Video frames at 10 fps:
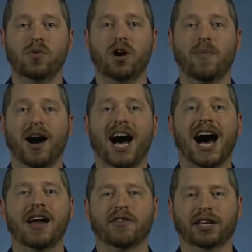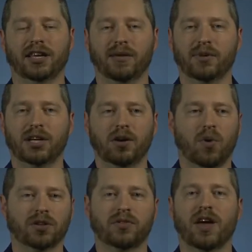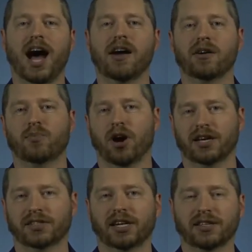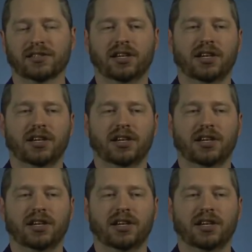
go about hiring them? Walk through the hiring process.